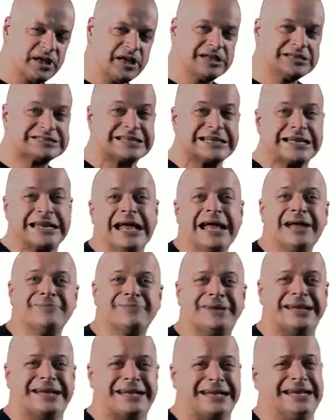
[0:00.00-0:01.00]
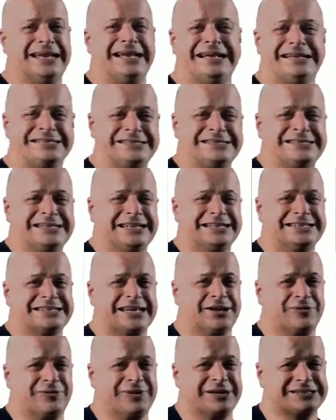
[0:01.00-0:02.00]
It's going to happen again. I can see it's
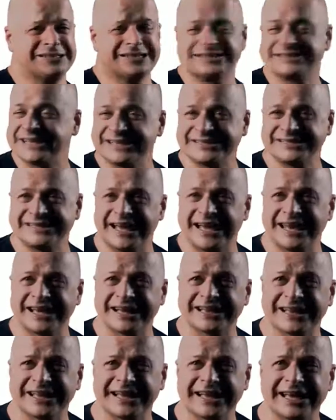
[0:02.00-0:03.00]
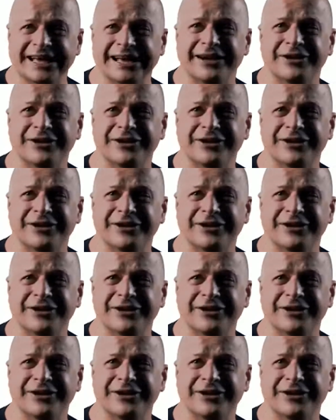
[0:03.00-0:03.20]
like watching Titanic thinking,